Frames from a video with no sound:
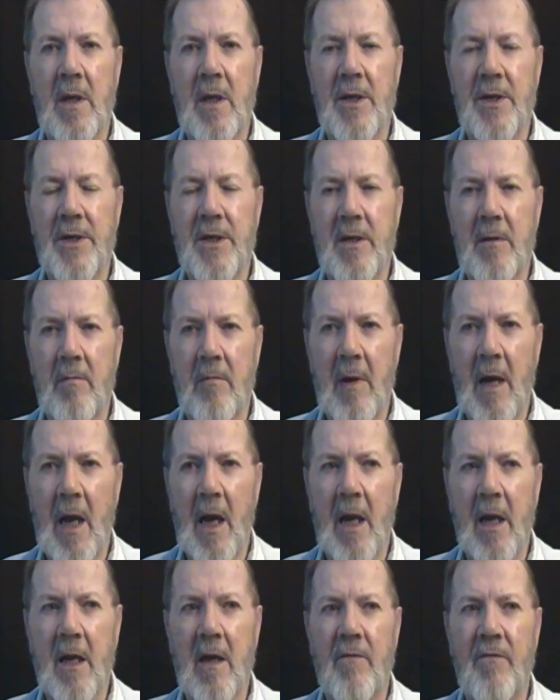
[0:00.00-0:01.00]
is
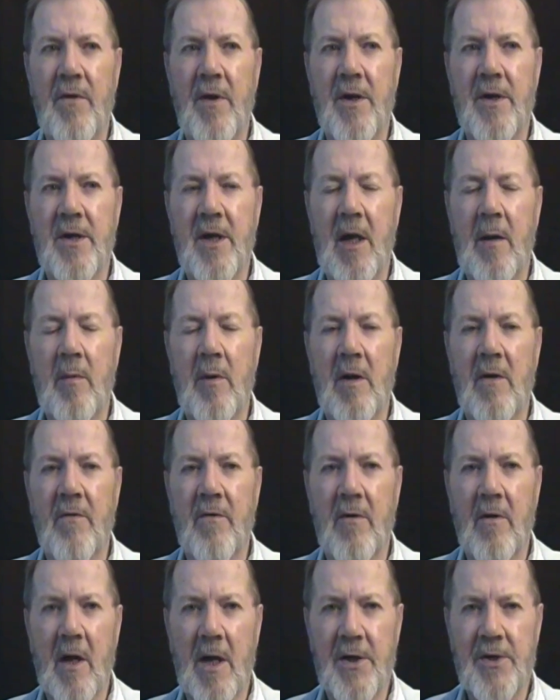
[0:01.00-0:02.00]
symbolic of the attainment of
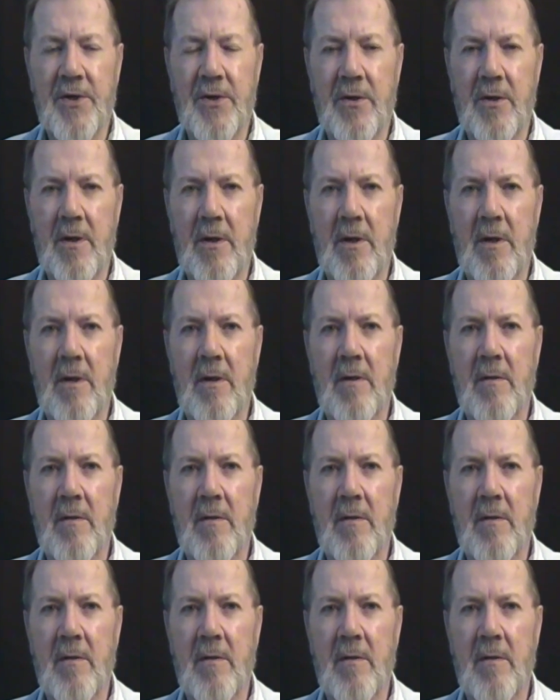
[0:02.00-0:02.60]
Christhood.